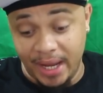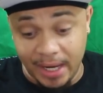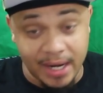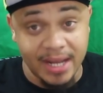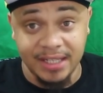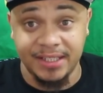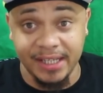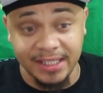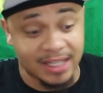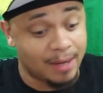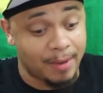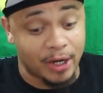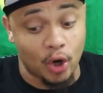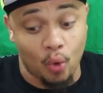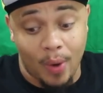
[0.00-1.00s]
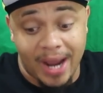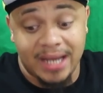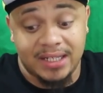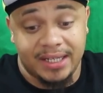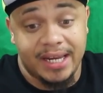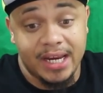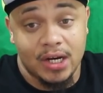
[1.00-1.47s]
But in this season, I'm like,
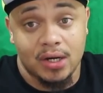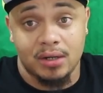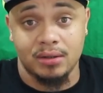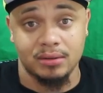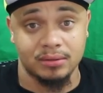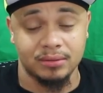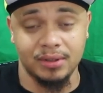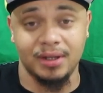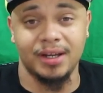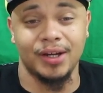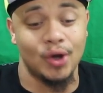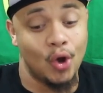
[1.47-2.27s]
yo, why is he here?